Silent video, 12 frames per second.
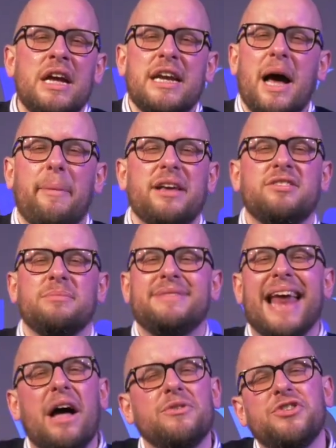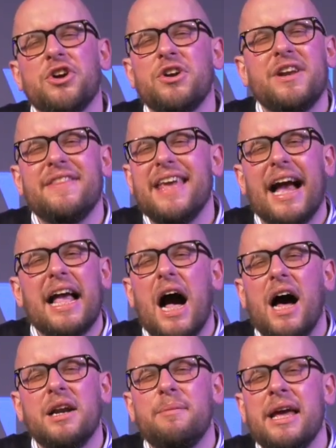not by some downturn in the
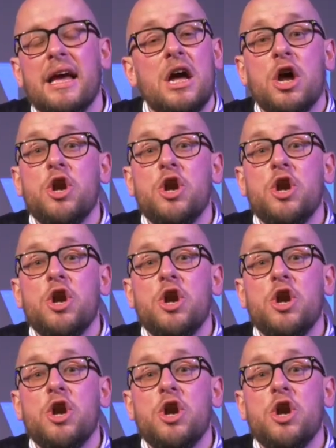economy.